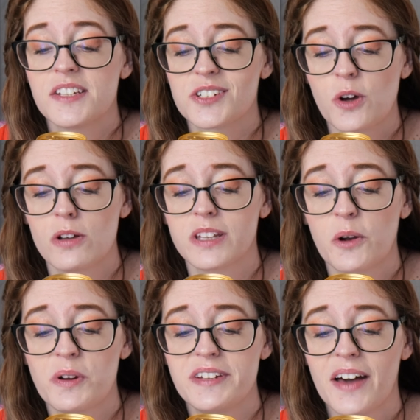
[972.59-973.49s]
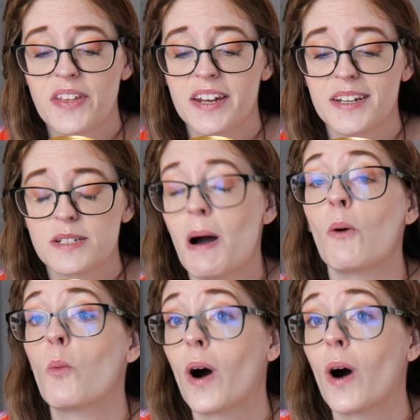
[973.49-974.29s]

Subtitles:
It's called Liquid Death, and it is mountain